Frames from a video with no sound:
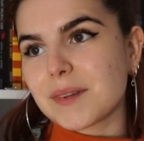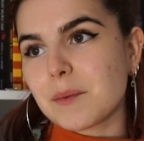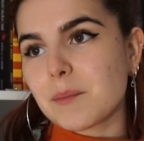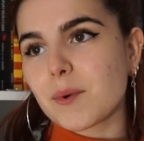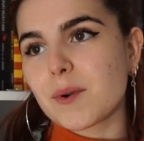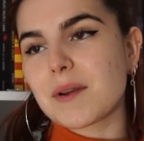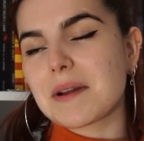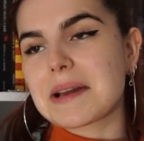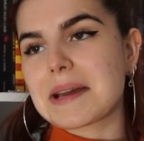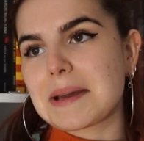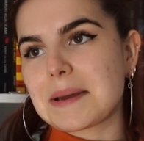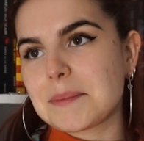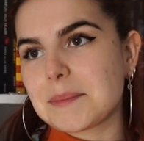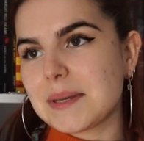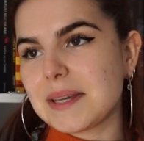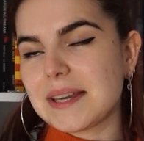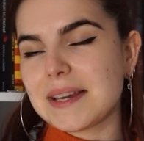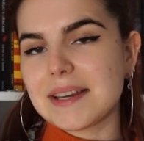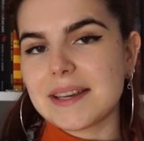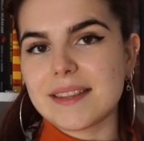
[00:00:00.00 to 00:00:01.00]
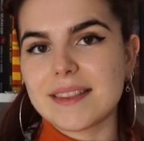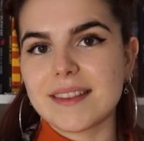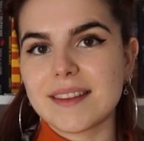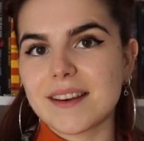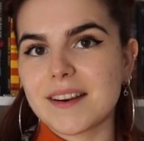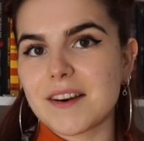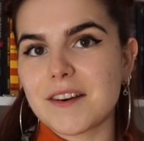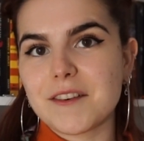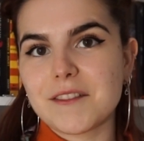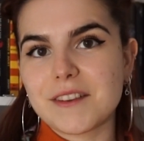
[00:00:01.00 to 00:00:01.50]
Murakami, I
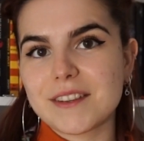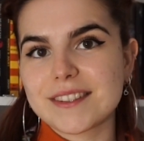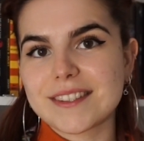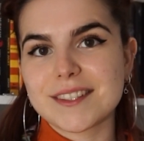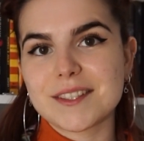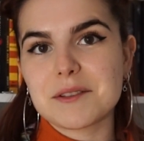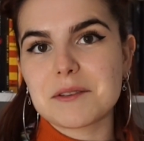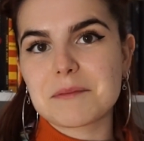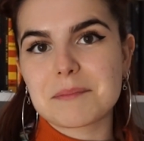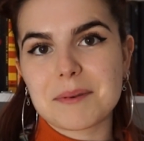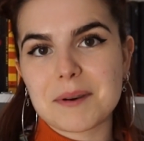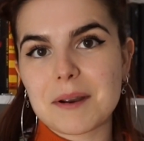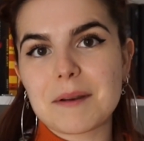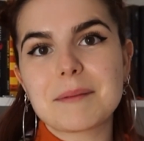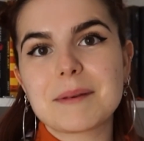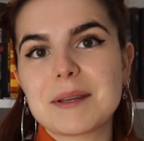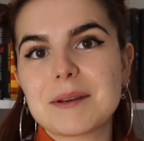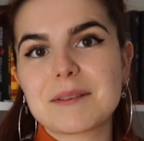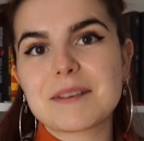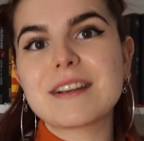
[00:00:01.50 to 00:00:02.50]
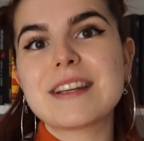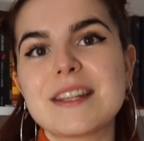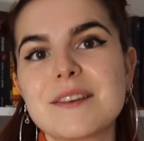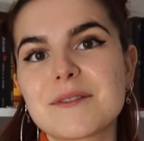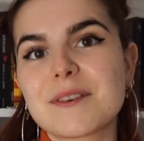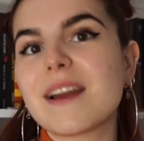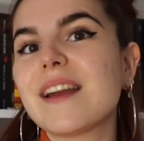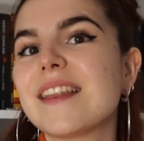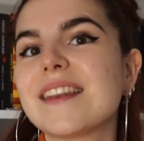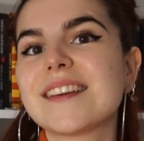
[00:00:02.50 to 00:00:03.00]
think obviously you've probably already
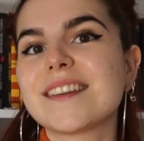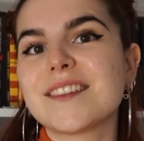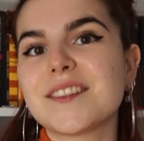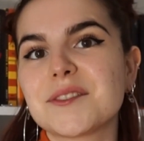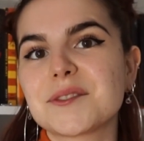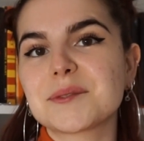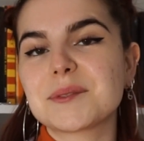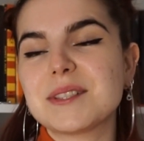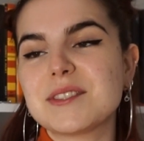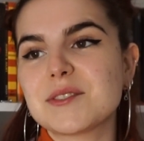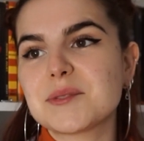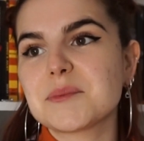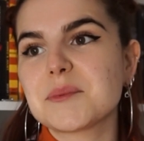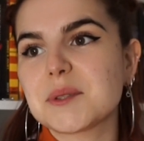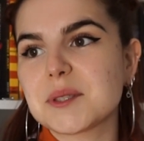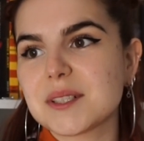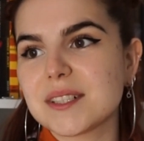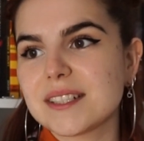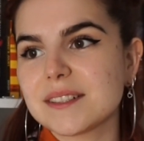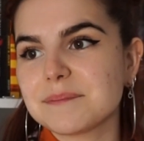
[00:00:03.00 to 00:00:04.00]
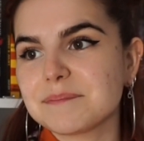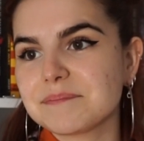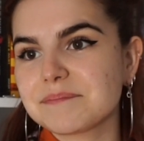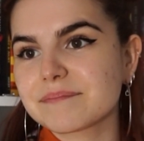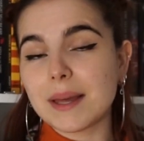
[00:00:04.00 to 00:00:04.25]
read Norwegian Wood.